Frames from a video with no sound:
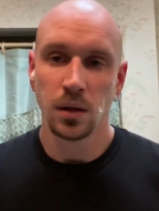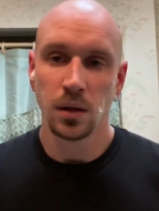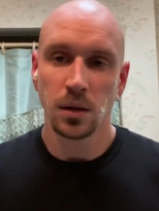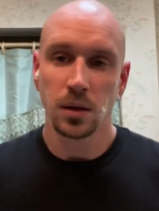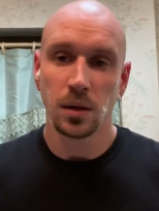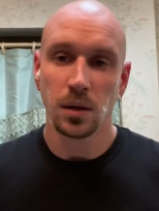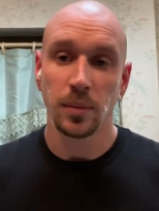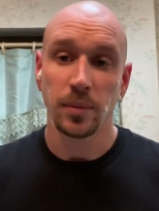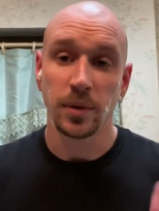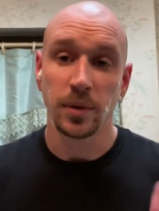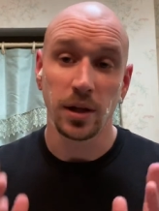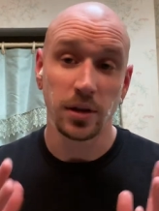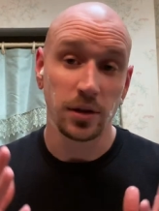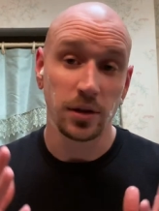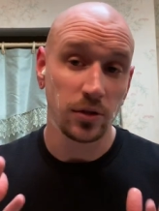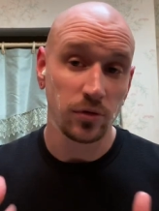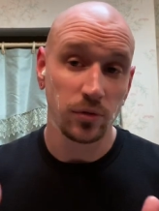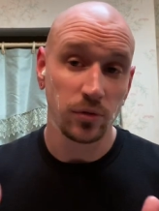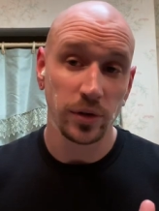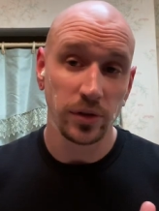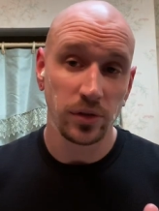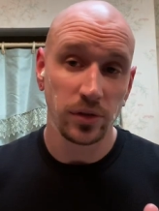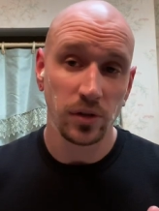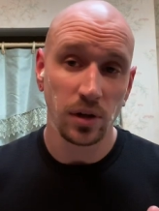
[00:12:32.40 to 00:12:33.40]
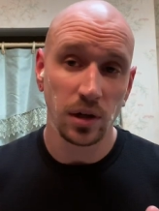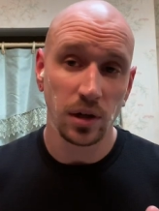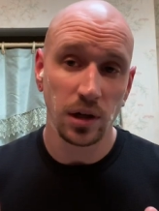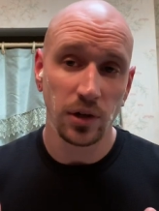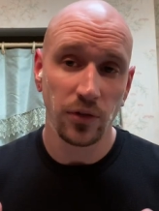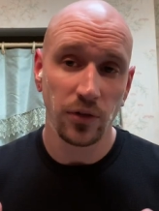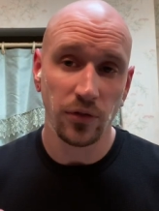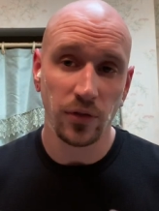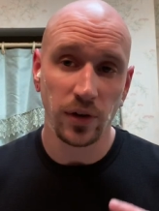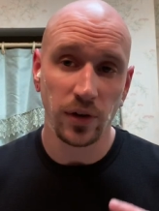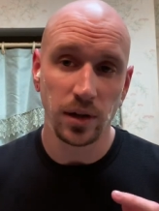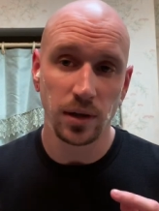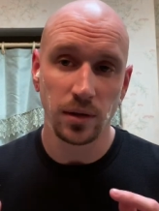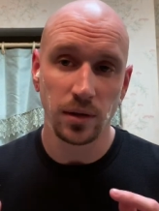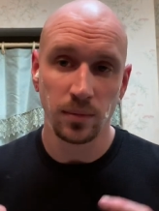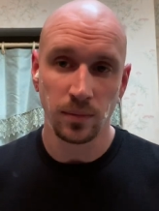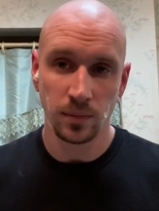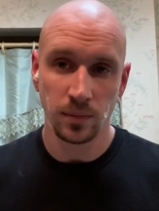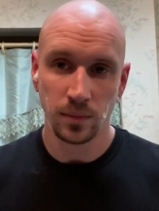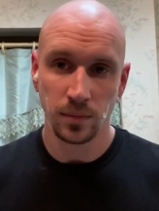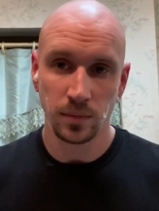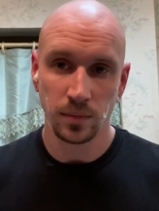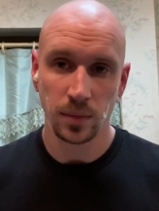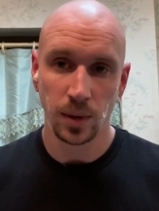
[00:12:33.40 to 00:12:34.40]
Let me get this rinsed off and
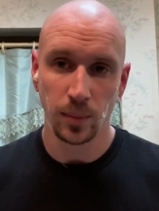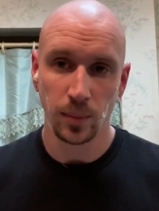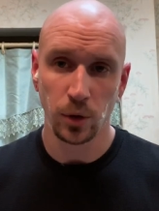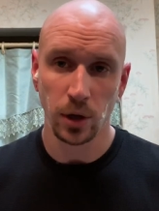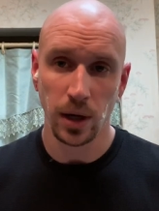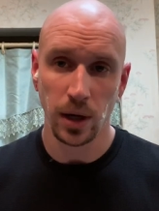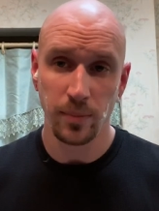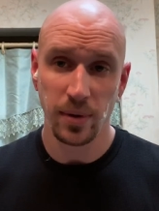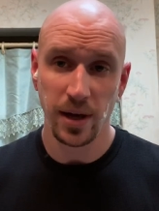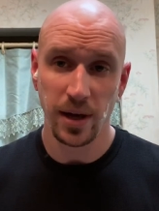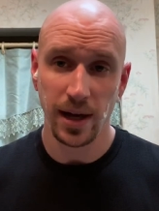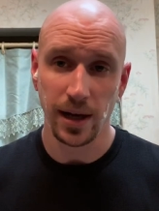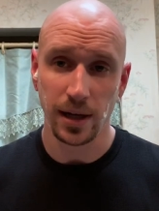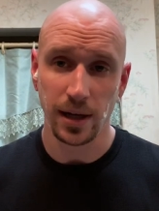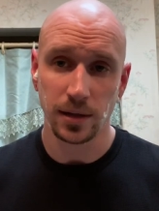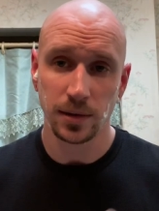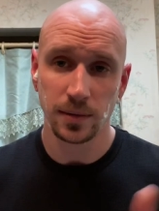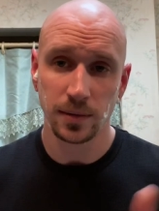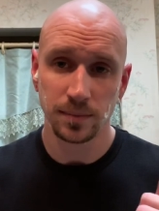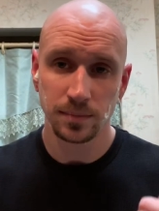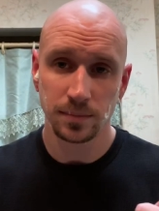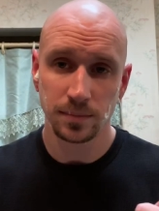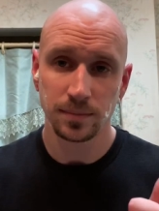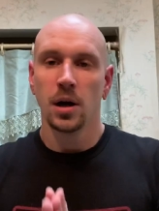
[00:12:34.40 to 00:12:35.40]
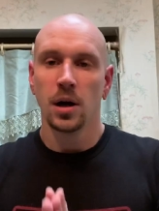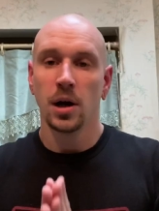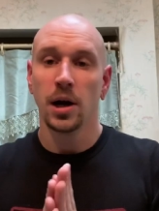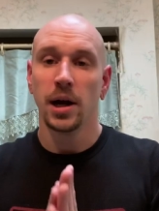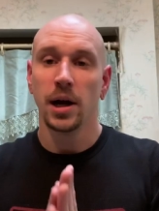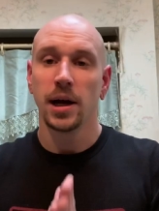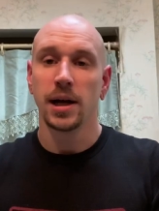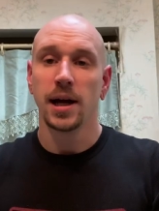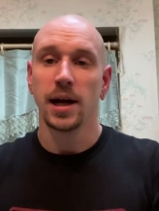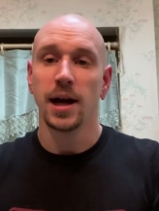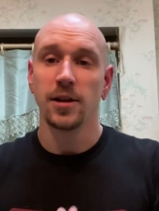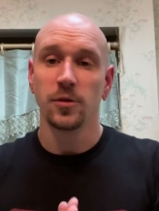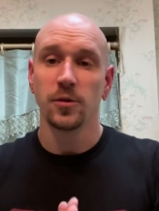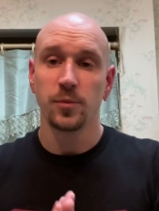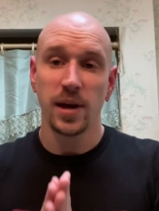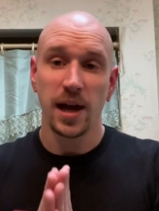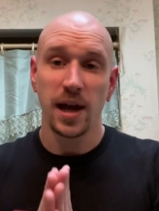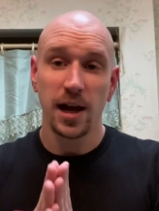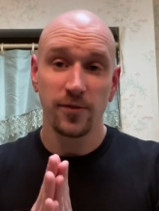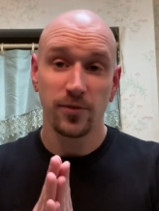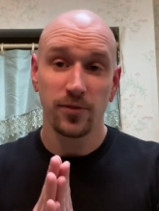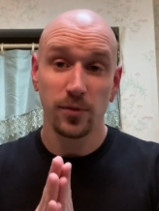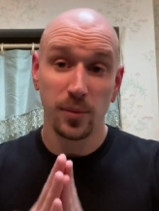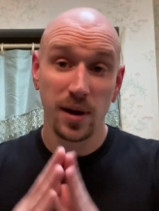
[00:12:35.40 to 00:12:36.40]
I'll be right back. All right, guys,
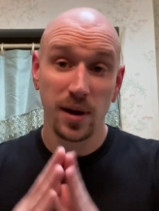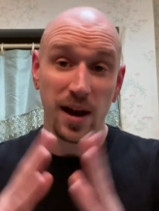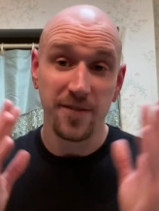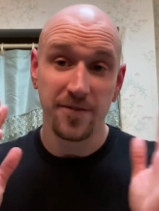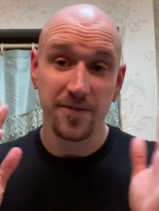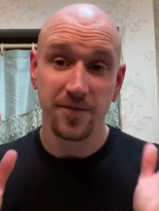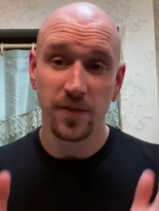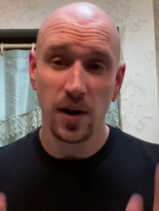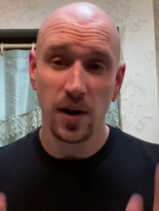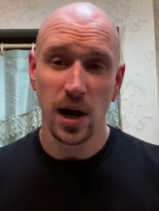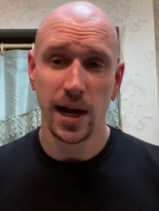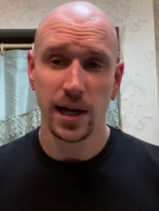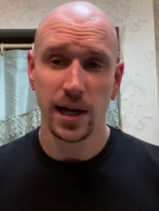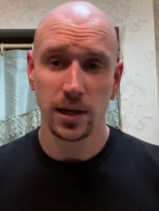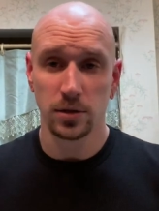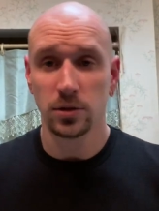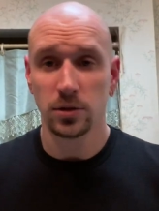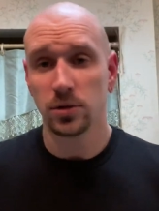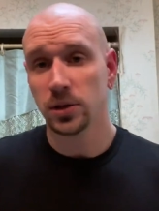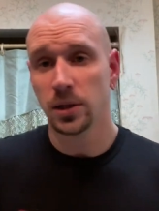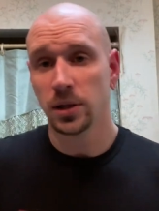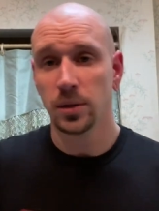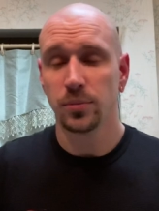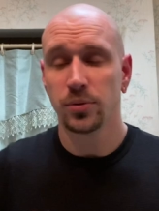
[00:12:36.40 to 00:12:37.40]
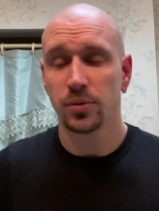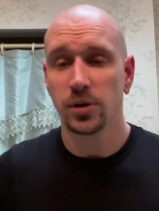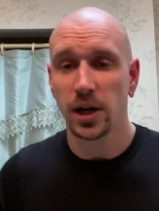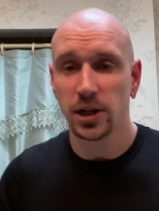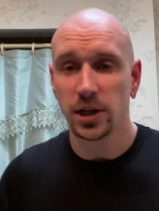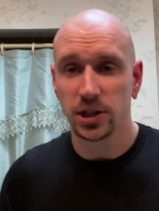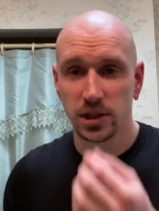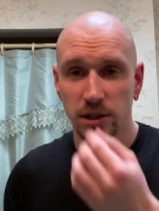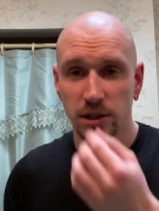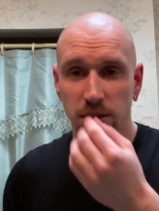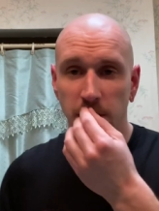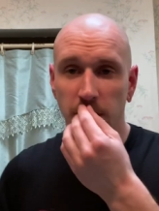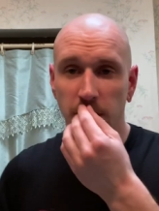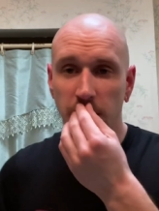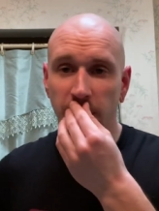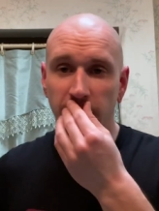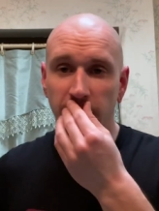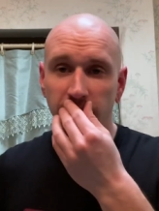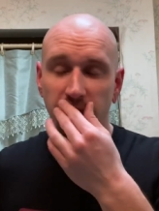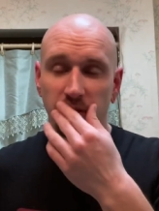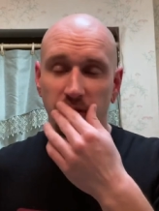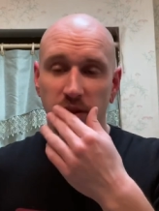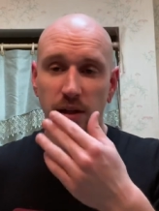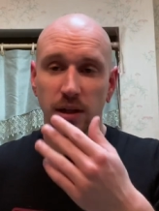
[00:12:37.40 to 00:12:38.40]
back for my final impression
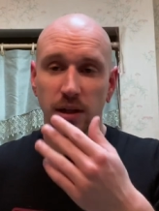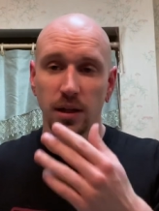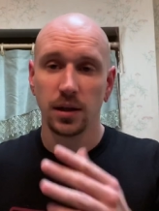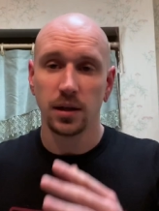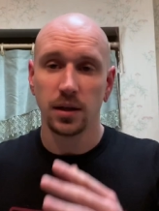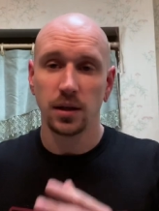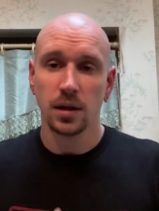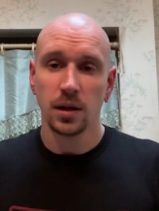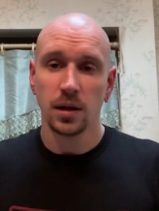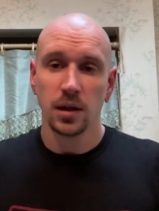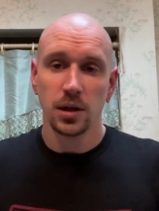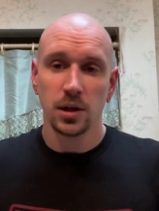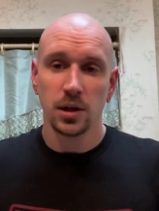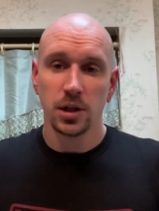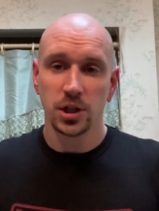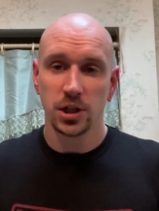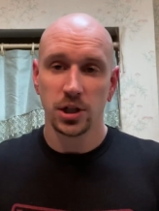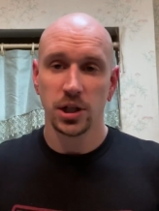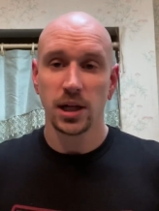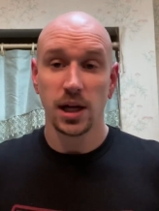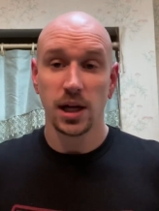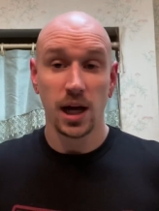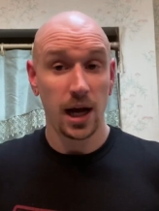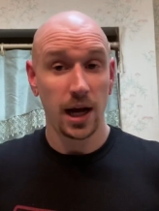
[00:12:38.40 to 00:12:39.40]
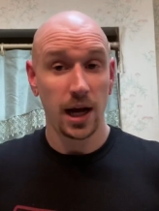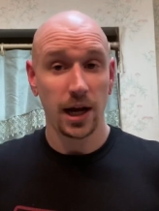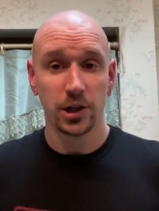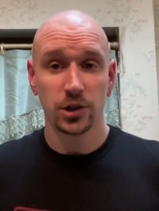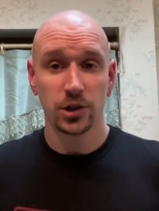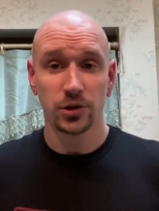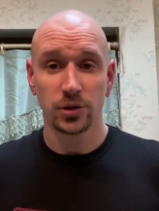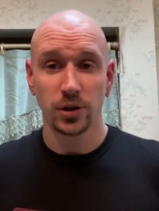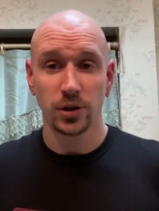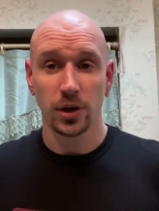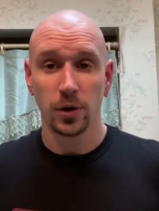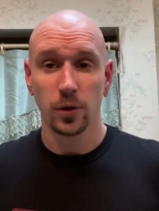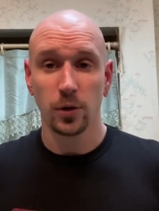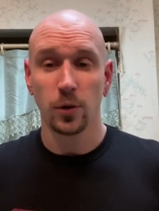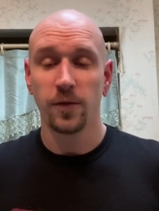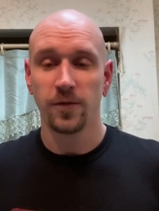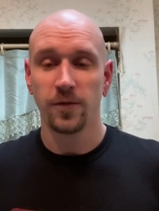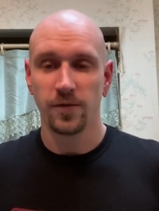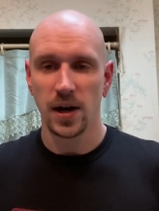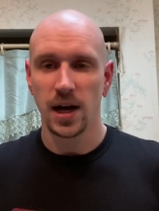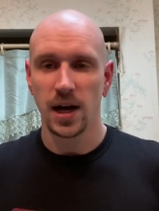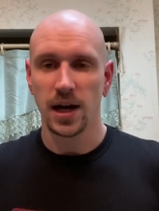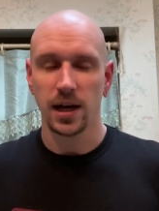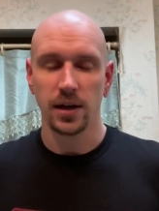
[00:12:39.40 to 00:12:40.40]
of the Schick Hydro
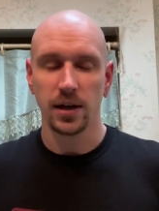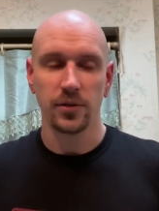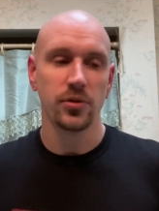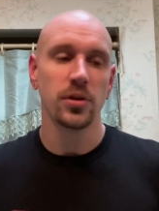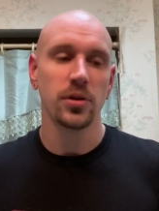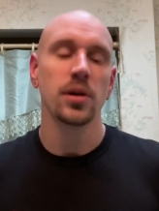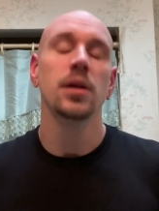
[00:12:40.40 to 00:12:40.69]
5.